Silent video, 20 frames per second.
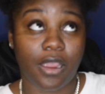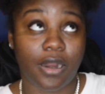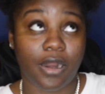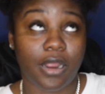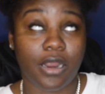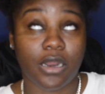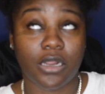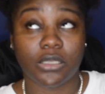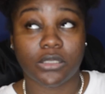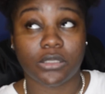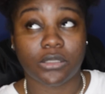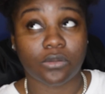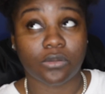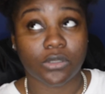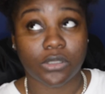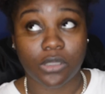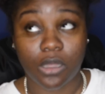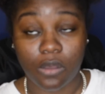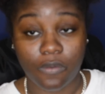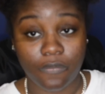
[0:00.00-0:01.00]
The hair is so
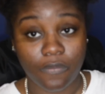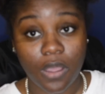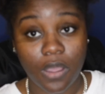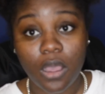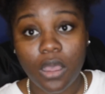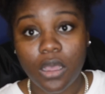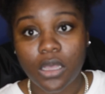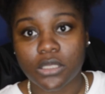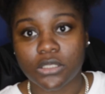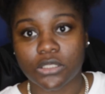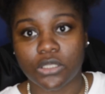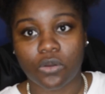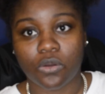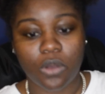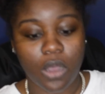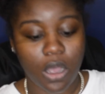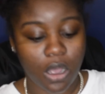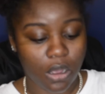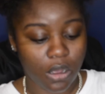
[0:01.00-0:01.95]
soft. So